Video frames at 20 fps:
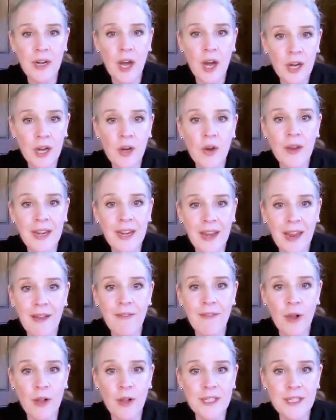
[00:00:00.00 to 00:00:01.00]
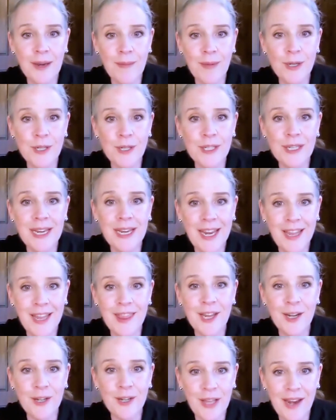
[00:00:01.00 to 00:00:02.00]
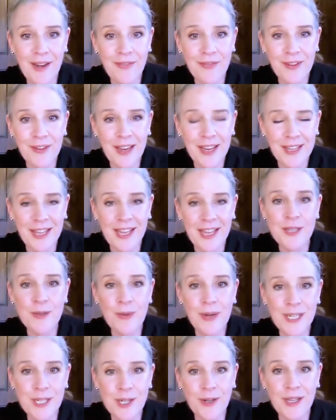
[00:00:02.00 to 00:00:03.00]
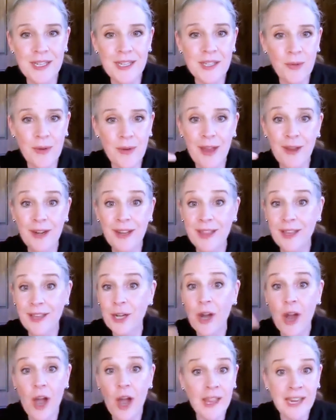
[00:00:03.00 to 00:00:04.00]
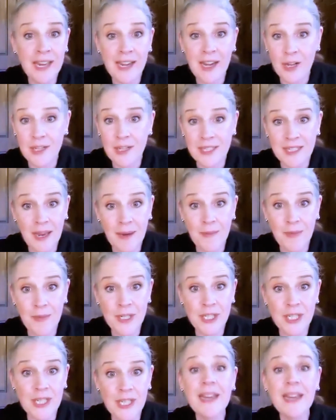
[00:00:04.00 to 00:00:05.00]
are going to have Alzheimer's in their life unless we turn this around. And they're calling Alzheimer's